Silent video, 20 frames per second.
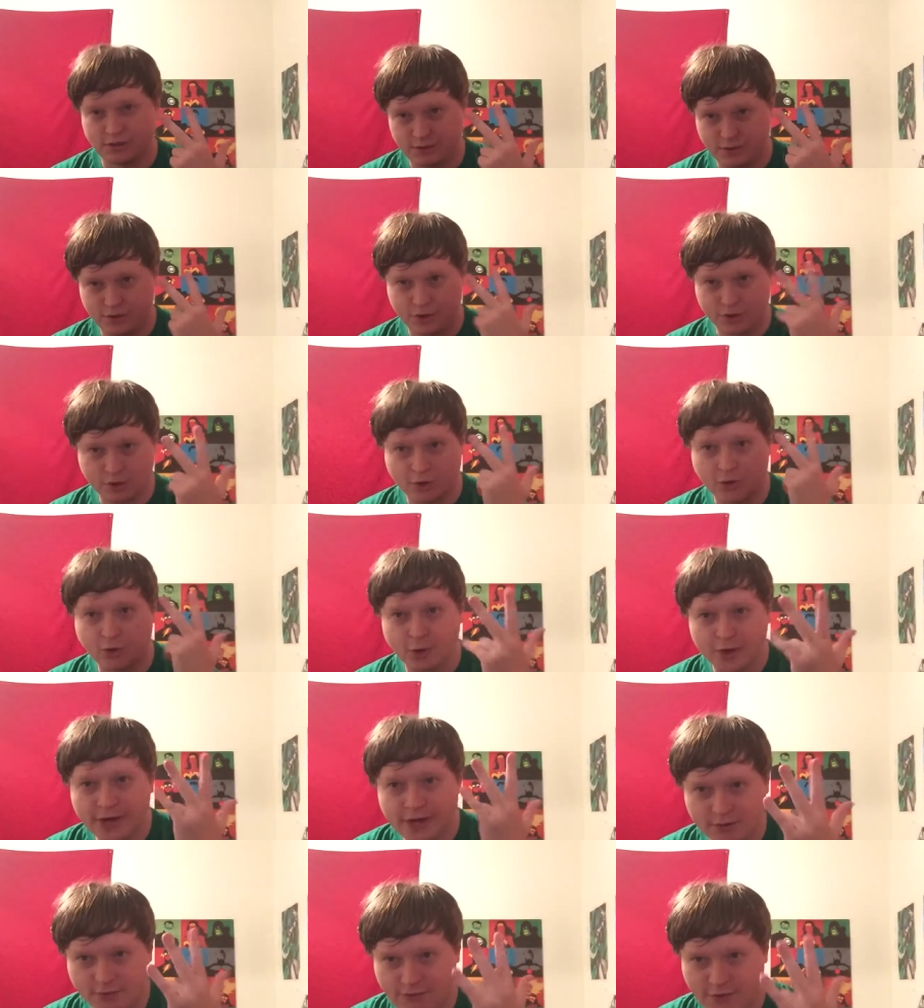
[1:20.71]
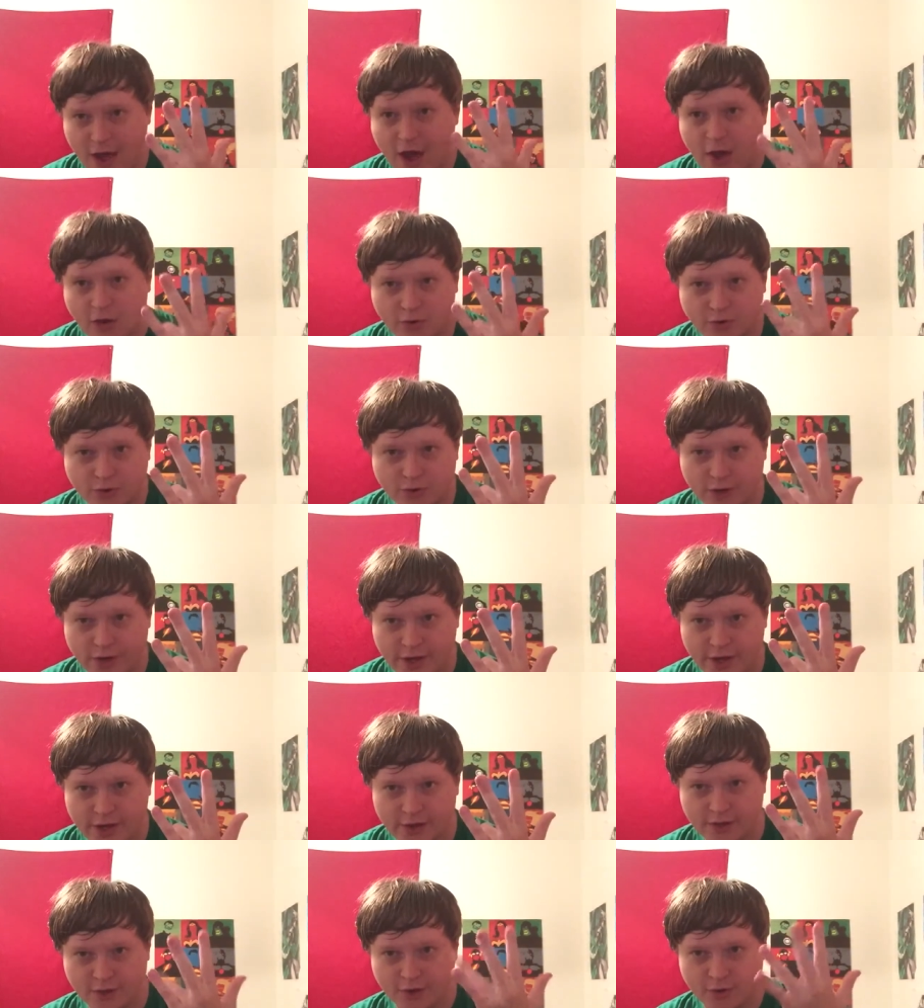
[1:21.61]
the Queen
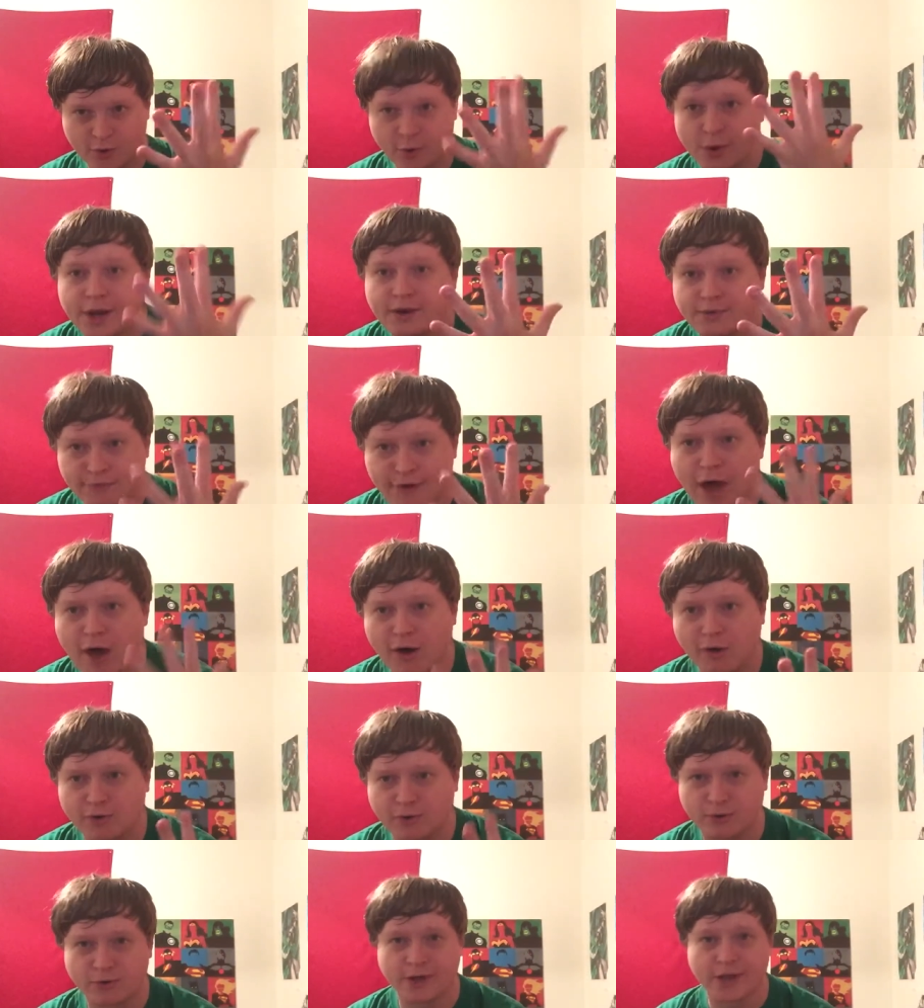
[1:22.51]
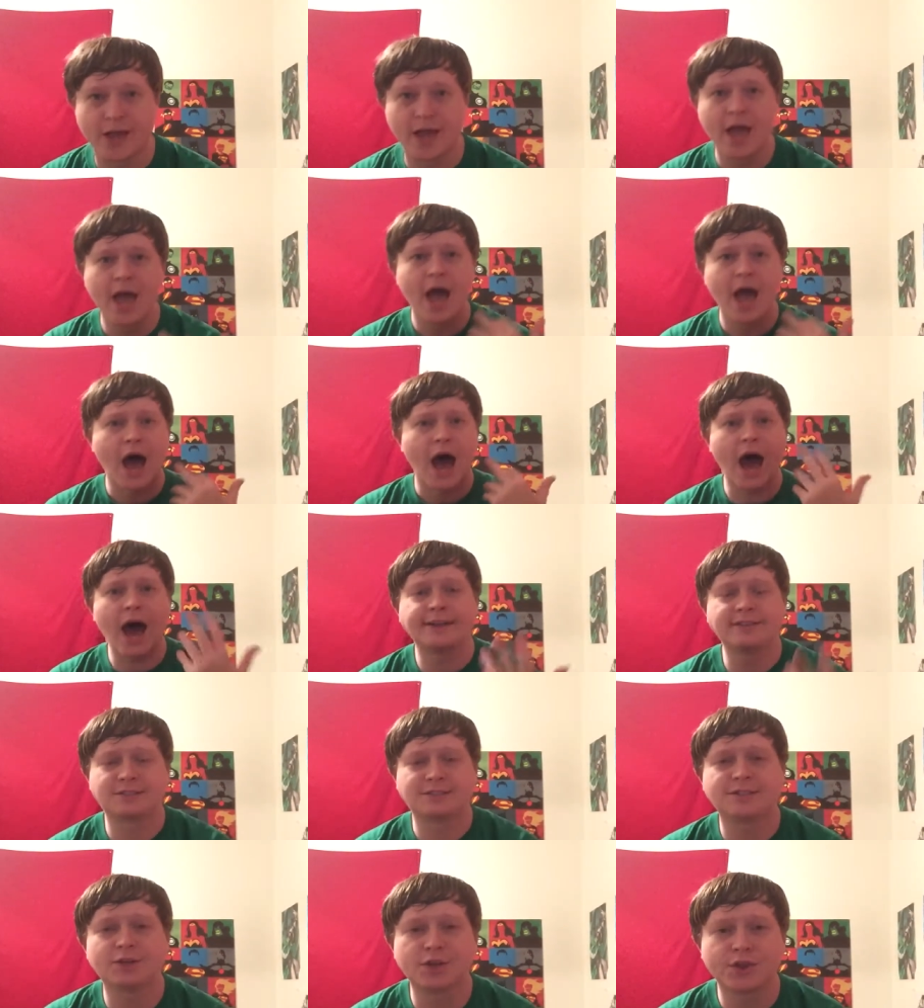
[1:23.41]
Valkyrie, the Queen Valkyrie, I
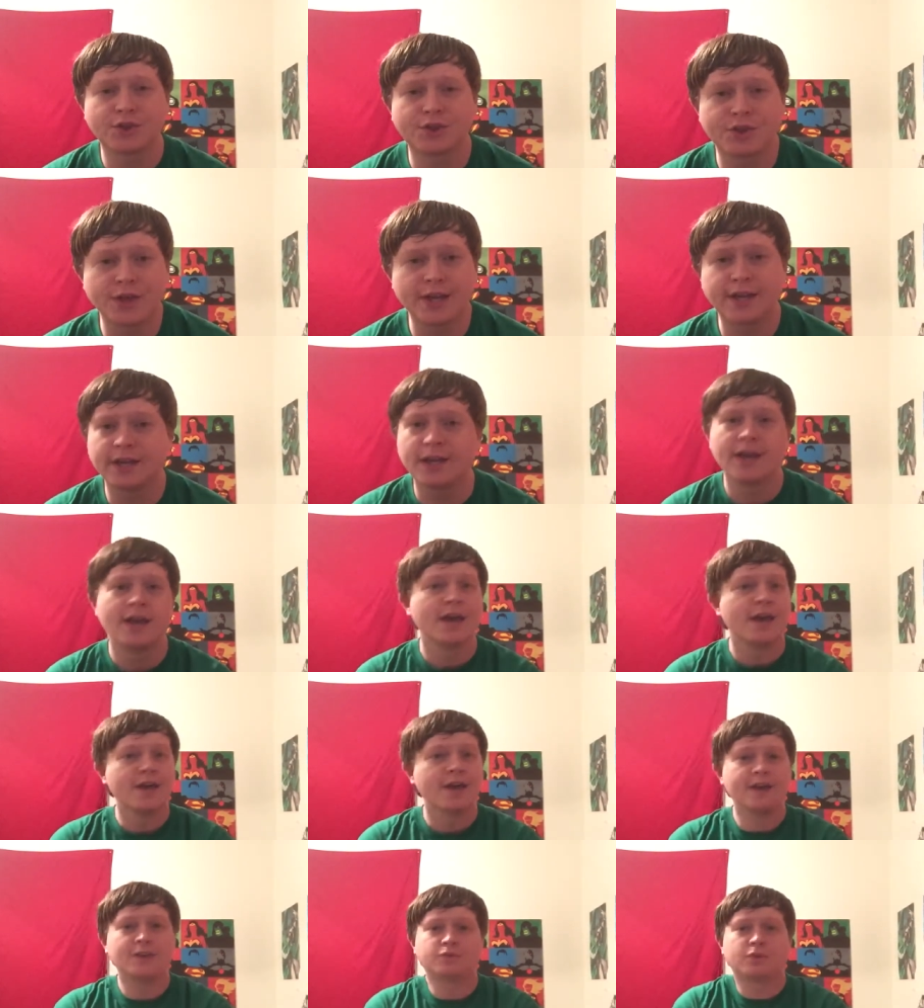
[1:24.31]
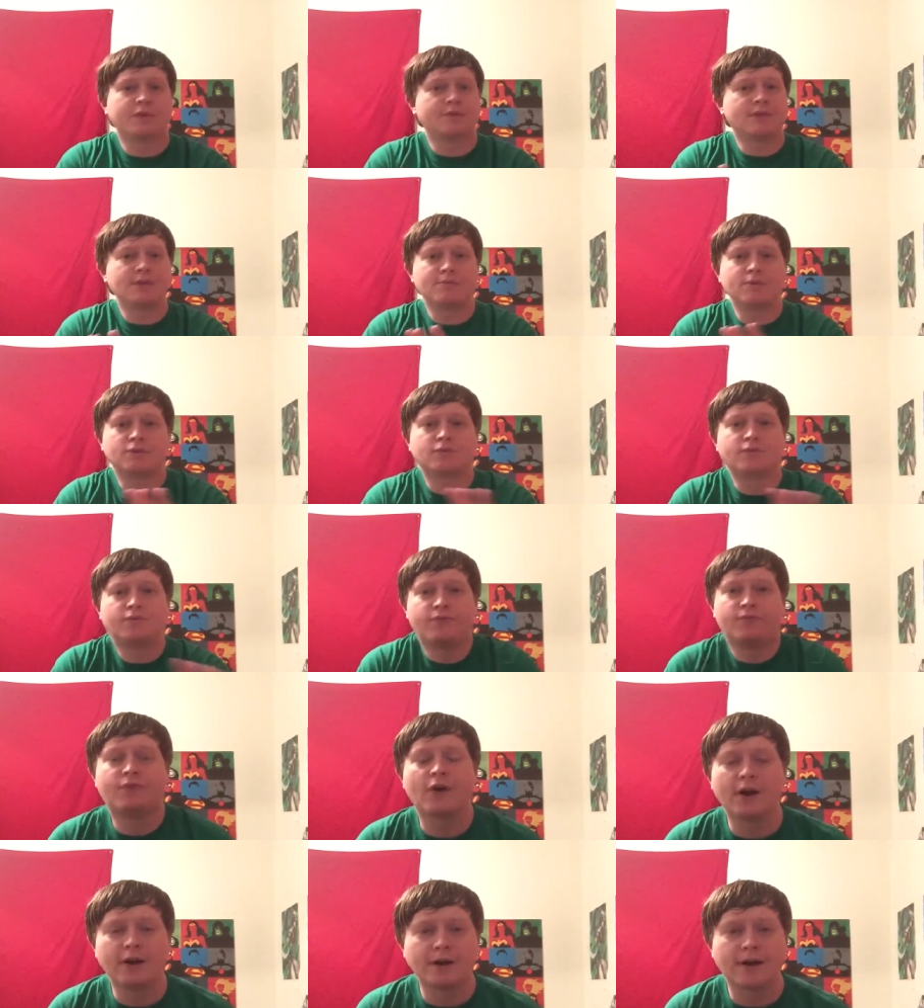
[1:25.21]
still think is one of the most
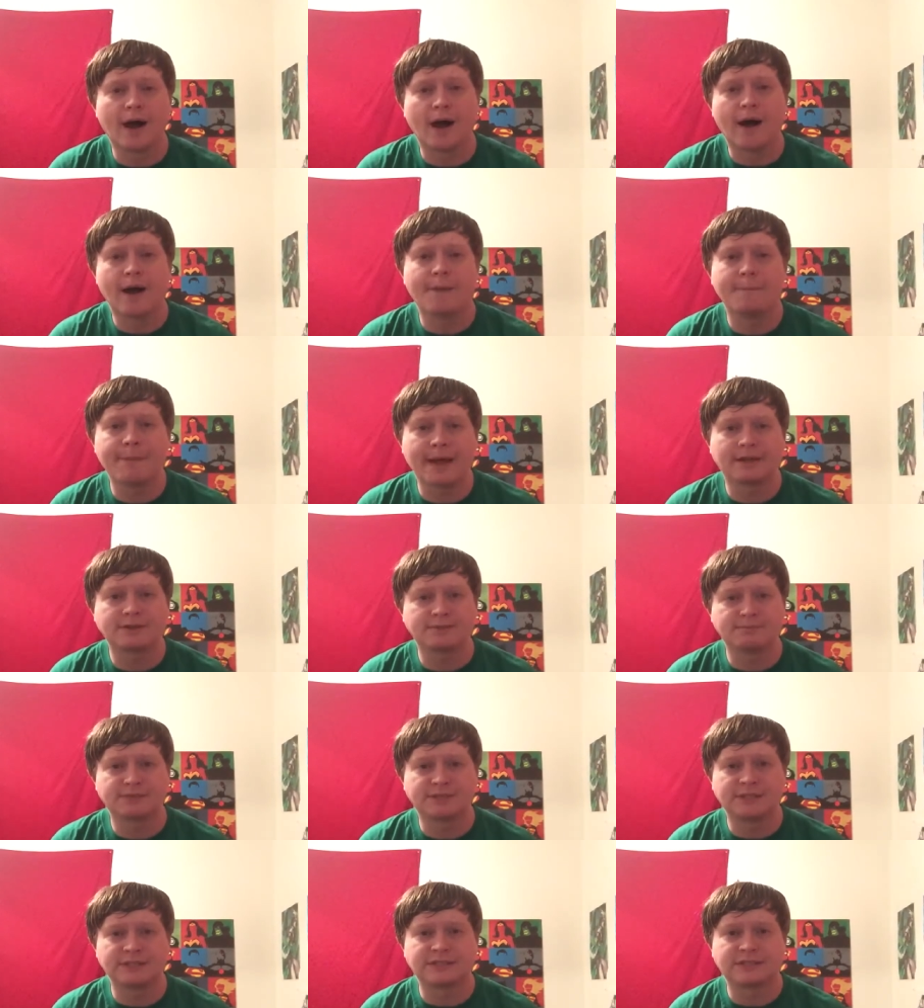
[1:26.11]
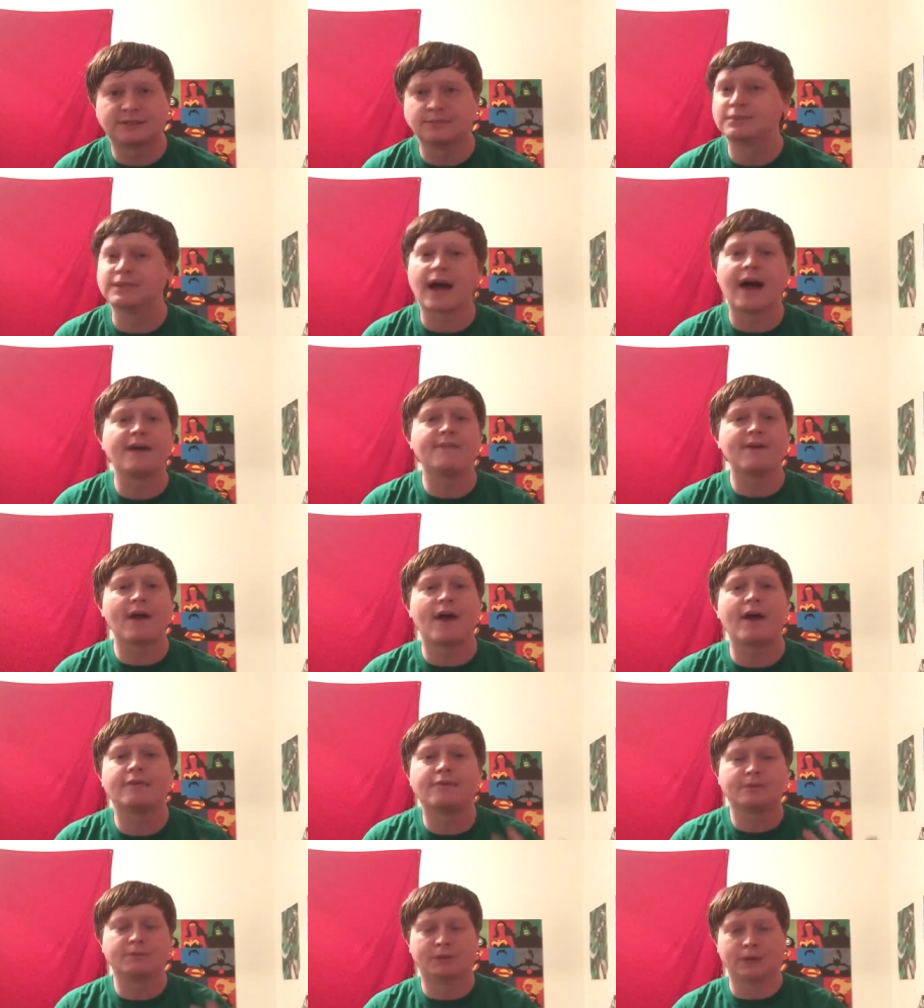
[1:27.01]
fun combat systems I've
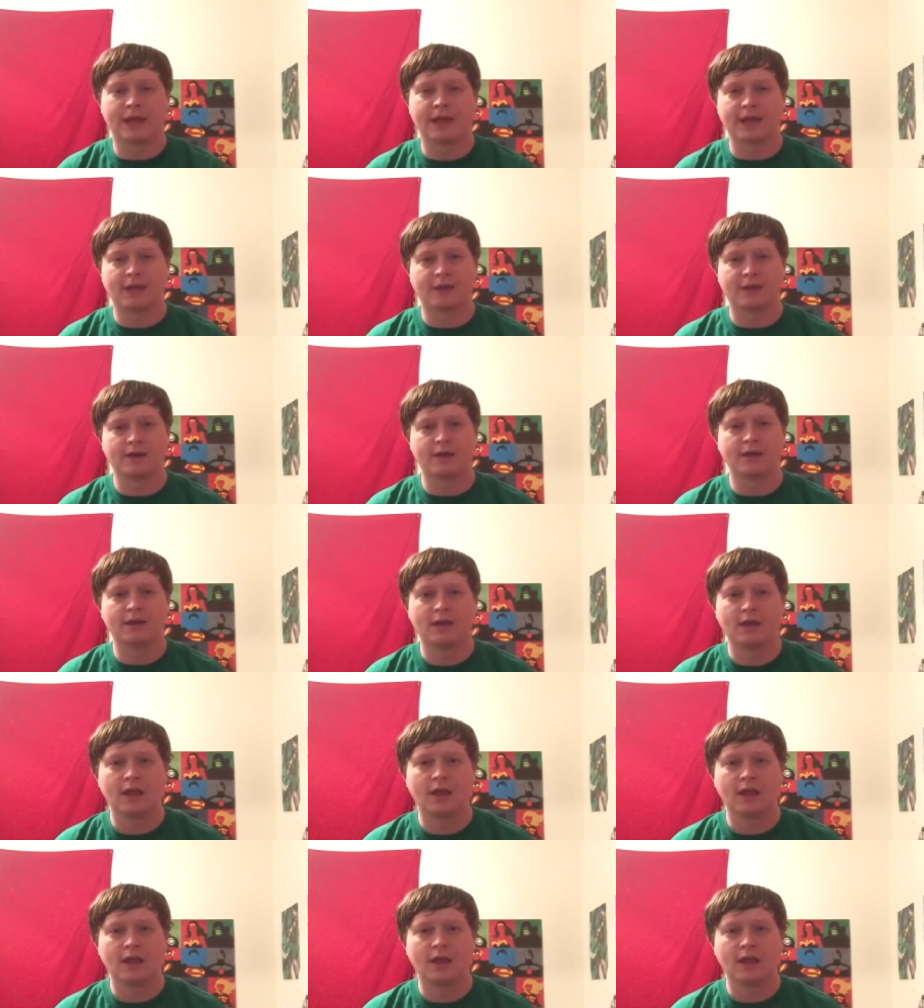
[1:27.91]
ever played.